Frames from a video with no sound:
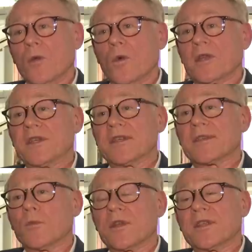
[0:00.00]
which
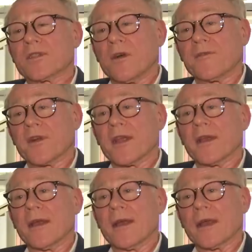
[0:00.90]
is, which is
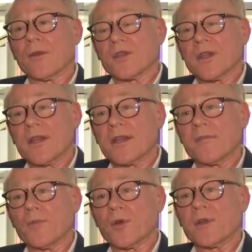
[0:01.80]
offering an
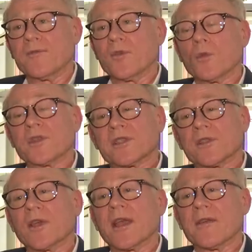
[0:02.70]
alternative point of view, which is
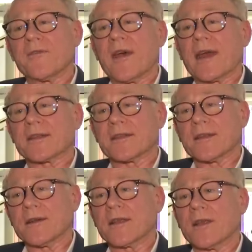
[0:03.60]
looking at facts
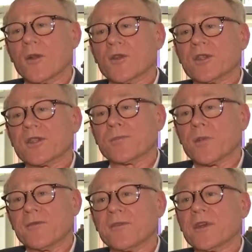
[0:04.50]
that archaeologists
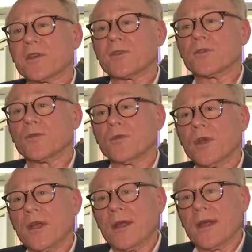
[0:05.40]
prefer to
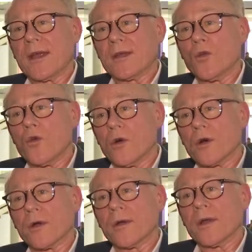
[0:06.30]
ignore.